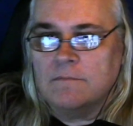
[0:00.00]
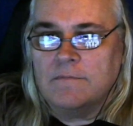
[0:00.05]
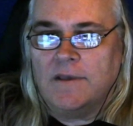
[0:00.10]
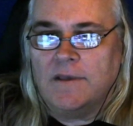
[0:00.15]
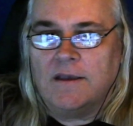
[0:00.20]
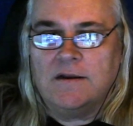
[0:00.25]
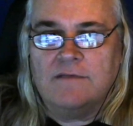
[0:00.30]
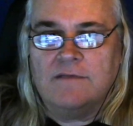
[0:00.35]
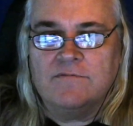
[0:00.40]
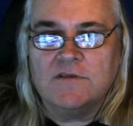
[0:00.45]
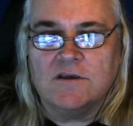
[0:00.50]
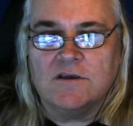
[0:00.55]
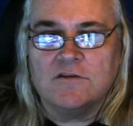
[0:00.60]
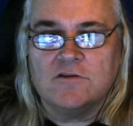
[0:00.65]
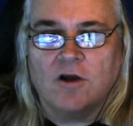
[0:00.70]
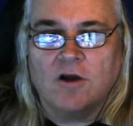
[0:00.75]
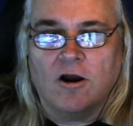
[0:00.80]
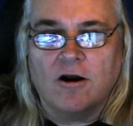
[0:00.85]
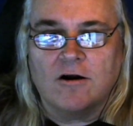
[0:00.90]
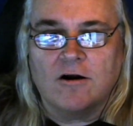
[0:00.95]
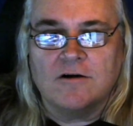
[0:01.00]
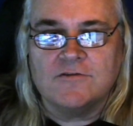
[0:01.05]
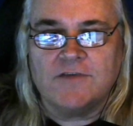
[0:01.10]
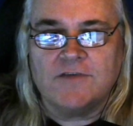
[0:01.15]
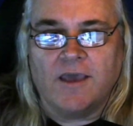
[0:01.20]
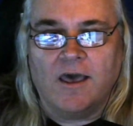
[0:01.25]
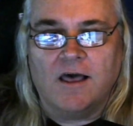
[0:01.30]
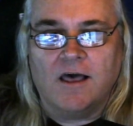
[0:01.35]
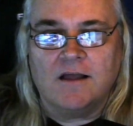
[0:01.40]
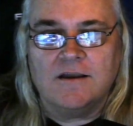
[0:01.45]
Man, even guitar, the
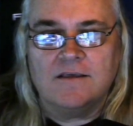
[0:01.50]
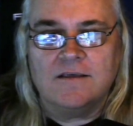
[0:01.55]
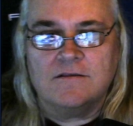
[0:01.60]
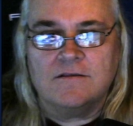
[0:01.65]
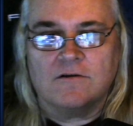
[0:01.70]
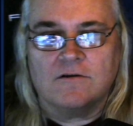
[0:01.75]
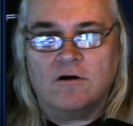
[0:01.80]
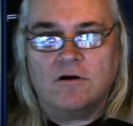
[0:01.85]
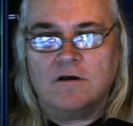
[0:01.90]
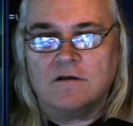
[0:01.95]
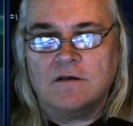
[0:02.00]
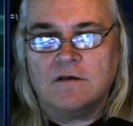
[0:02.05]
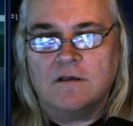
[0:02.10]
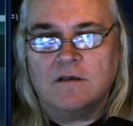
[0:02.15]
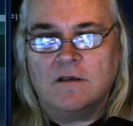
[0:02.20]
alleys, they're all...